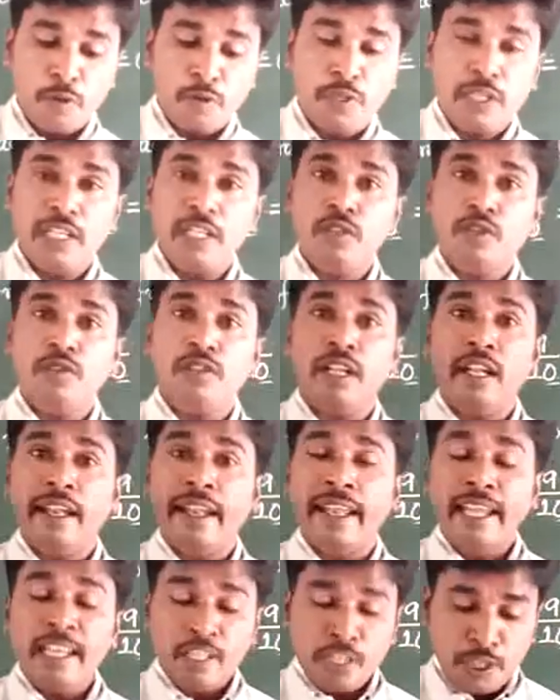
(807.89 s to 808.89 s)
proceed to the
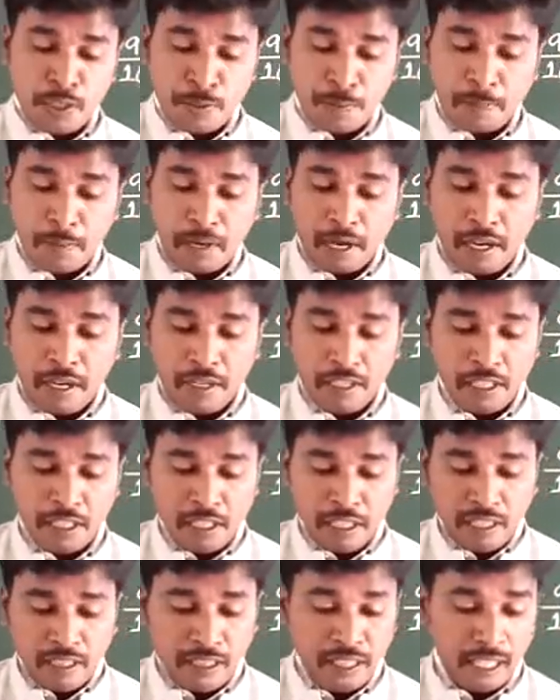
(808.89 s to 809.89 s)
next
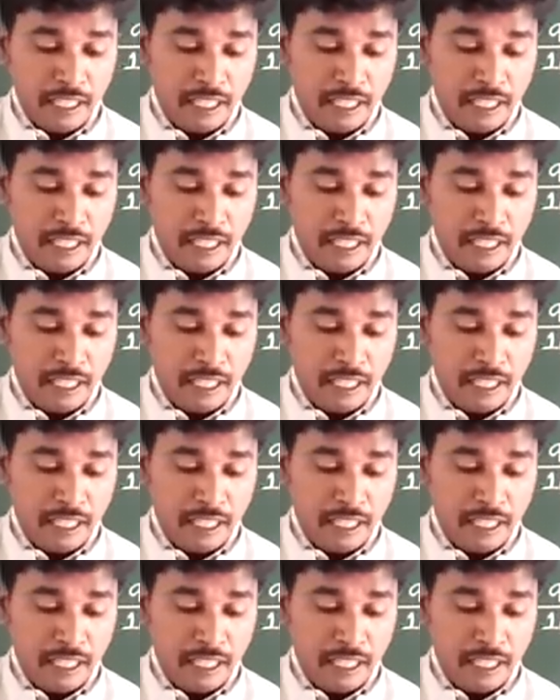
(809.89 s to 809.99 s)
part,